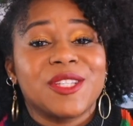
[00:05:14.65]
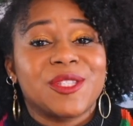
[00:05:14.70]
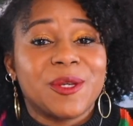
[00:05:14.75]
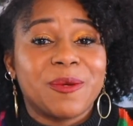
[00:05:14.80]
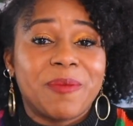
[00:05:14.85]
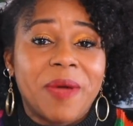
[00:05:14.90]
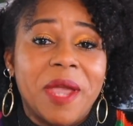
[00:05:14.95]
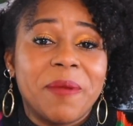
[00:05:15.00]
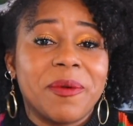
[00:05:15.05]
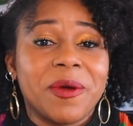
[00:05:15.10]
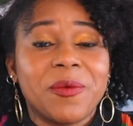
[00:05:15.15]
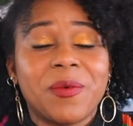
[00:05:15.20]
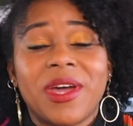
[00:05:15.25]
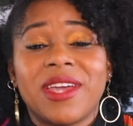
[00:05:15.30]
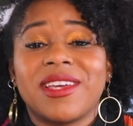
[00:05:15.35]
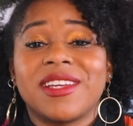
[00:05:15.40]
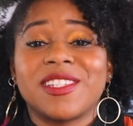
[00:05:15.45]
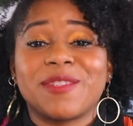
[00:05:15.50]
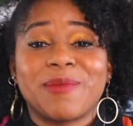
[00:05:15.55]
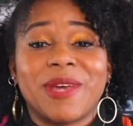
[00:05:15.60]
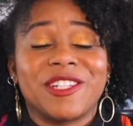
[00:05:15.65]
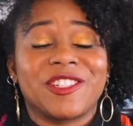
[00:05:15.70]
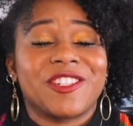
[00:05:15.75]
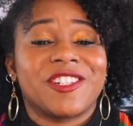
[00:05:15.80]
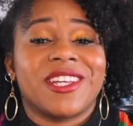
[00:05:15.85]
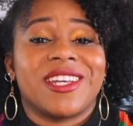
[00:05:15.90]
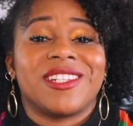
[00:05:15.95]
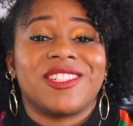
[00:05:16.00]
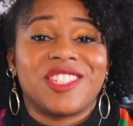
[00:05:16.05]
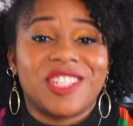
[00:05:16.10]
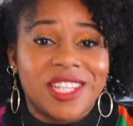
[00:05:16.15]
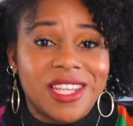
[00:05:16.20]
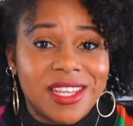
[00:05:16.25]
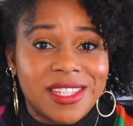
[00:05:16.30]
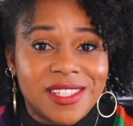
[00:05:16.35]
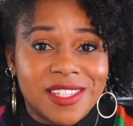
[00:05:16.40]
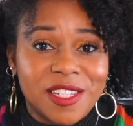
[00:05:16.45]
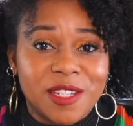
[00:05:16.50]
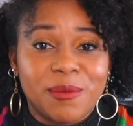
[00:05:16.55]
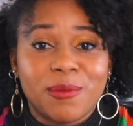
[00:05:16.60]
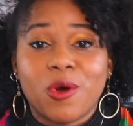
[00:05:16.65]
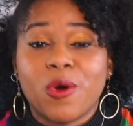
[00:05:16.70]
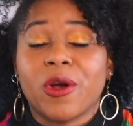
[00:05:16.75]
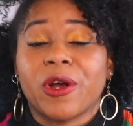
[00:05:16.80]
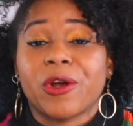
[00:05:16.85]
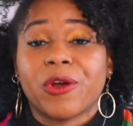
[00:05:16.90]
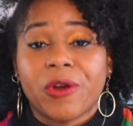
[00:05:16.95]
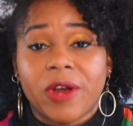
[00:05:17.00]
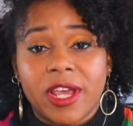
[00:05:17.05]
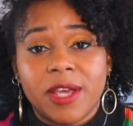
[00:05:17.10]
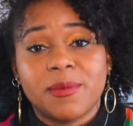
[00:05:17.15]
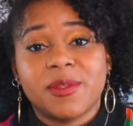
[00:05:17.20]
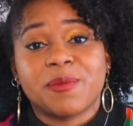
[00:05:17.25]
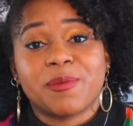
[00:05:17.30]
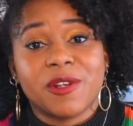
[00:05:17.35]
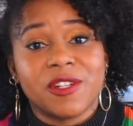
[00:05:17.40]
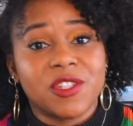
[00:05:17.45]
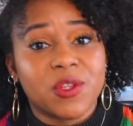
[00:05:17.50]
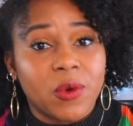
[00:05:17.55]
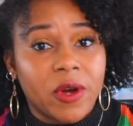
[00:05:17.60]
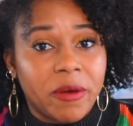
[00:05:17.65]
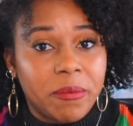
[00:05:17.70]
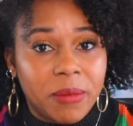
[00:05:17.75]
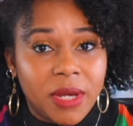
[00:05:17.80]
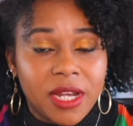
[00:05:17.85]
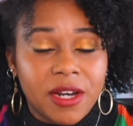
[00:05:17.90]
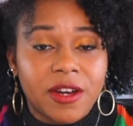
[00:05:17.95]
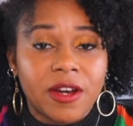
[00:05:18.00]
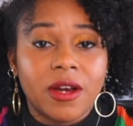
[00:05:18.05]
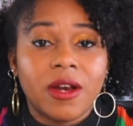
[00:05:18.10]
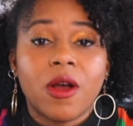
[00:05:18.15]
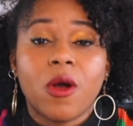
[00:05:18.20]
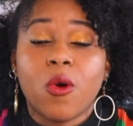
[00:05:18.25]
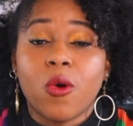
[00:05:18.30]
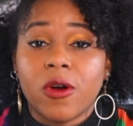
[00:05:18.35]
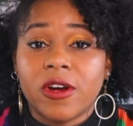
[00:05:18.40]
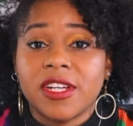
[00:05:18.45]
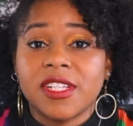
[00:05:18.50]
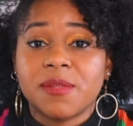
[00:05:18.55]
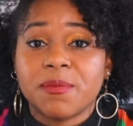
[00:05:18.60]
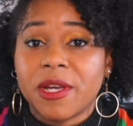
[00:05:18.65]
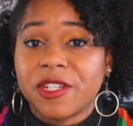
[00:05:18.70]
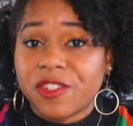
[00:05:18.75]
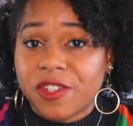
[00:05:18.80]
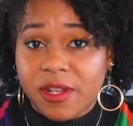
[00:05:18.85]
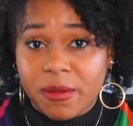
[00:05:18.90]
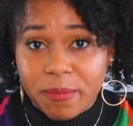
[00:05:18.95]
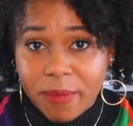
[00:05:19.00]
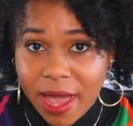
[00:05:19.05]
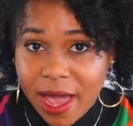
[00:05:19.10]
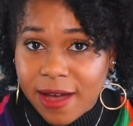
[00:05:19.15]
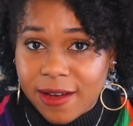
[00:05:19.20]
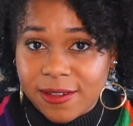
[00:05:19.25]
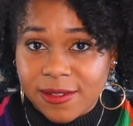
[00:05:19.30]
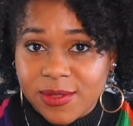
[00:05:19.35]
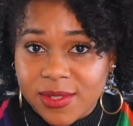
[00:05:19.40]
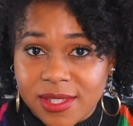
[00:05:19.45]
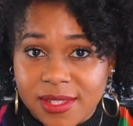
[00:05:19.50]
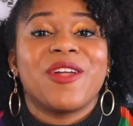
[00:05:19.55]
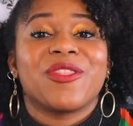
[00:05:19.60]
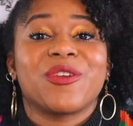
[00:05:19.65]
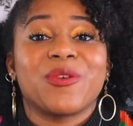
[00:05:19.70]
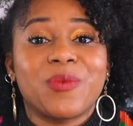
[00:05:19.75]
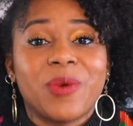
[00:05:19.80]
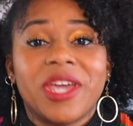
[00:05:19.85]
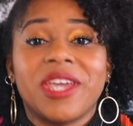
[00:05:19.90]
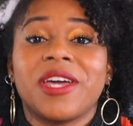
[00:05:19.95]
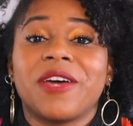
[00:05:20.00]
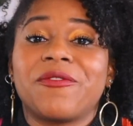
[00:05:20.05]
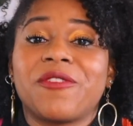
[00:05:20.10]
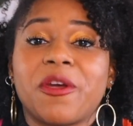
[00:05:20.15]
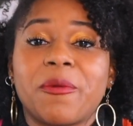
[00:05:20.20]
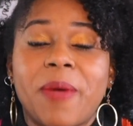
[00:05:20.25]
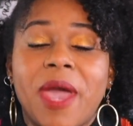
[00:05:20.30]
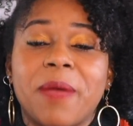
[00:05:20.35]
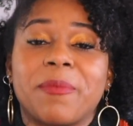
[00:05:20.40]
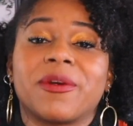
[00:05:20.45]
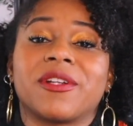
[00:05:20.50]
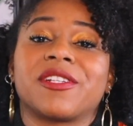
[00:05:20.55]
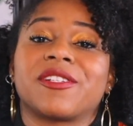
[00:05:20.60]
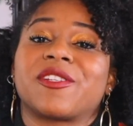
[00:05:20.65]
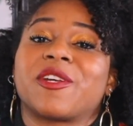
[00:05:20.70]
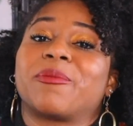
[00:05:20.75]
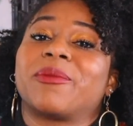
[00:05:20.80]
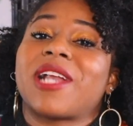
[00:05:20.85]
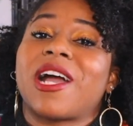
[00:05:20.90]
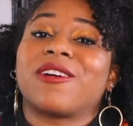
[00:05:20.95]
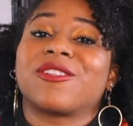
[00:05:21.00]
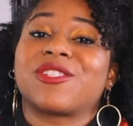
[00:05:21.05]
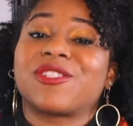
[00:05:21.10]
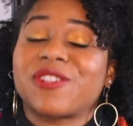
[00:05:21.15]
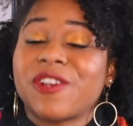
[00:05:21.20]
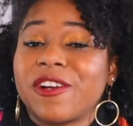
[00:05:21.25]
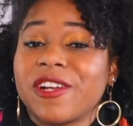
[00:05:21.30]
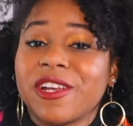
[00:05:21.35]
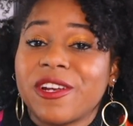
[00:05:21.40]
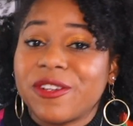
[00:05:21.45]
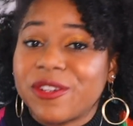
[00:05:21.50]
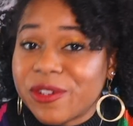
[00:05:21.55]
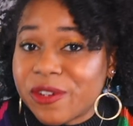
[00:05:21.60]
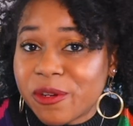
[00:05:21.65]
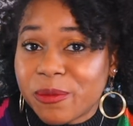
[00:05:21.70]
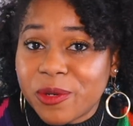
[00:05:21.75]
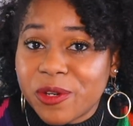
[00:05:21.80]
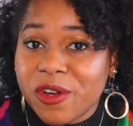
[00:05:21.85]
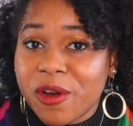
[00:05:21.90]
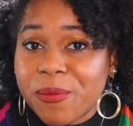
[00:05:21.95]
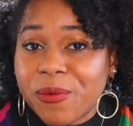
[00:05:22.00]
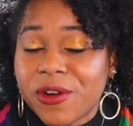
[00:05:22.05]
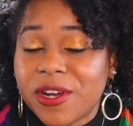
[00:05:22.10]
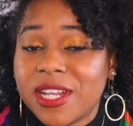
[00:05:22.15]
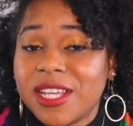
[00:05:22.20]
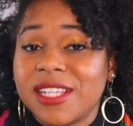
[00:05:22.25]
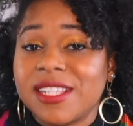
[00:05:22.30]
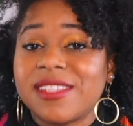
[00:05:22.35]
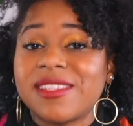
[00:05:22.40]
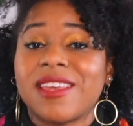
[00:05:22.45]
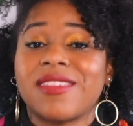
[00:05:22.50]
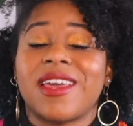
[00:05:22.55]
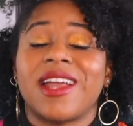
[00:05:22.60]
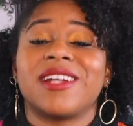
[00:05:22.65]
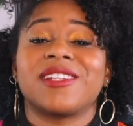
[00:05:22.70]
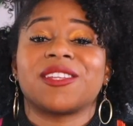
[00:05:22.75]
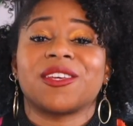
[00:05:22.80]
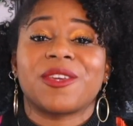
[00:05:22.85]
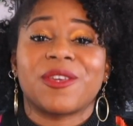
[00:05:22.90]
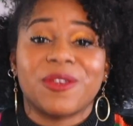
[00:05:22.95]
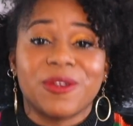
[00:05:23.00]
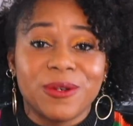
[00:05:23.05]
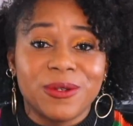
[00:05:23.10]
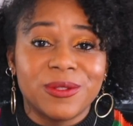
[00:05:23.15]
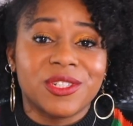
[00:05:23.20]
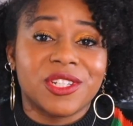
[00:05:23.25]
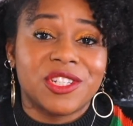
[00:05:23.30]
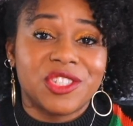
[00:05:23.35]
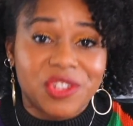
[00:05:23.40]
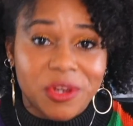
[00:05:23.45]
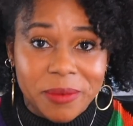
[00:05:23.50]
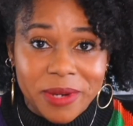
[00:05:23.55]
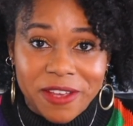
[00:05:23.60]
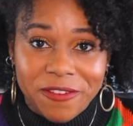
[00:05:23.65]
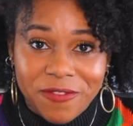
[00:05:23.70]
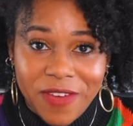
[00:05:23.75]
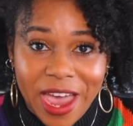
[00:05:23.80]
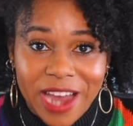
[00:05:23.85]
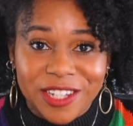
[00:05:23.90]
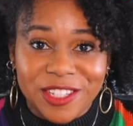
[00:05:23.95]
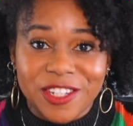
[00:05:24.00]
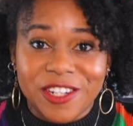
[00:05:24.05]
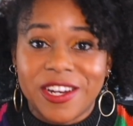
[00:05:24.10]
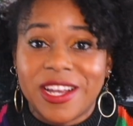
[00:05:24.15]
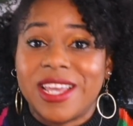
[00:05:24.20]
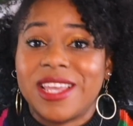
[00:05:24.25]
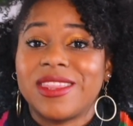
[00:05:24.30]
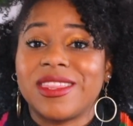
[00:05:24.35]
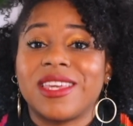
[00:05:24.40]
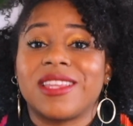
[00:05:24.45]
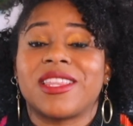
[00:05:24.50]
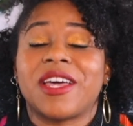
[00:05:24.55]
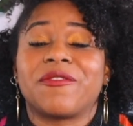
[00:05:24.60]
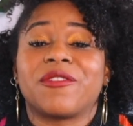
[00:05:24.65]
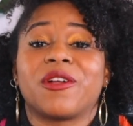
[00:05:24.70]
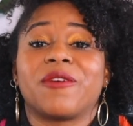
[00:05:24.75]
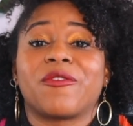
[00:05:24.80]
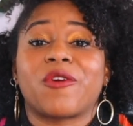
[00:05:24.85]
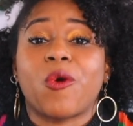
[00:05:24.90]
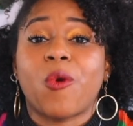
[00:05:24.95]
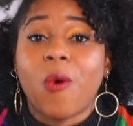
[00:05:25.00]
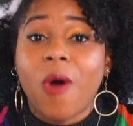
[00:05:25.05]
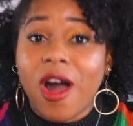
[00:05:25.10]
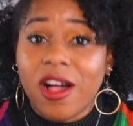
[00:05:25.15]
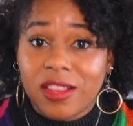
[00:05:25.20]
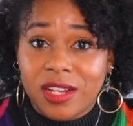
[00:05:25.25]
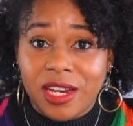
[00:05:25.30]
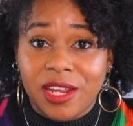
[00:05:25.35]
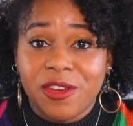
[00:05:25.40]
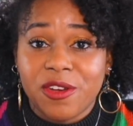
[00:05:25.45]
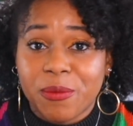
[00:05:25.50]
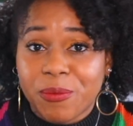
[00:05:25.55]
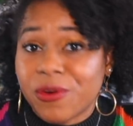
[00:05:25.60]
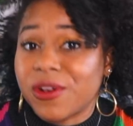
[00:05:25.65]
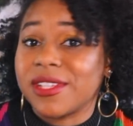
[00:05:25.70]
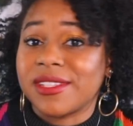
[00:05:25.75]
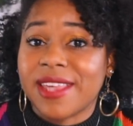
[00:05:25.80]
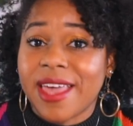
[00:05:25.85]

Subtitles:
So paper weight is measured in GSM or grams per square meter, or is measured in pounds. The weight of your paper determines how sturdy or durable your print is, and that is a huge contributing factor in the level of quality your prints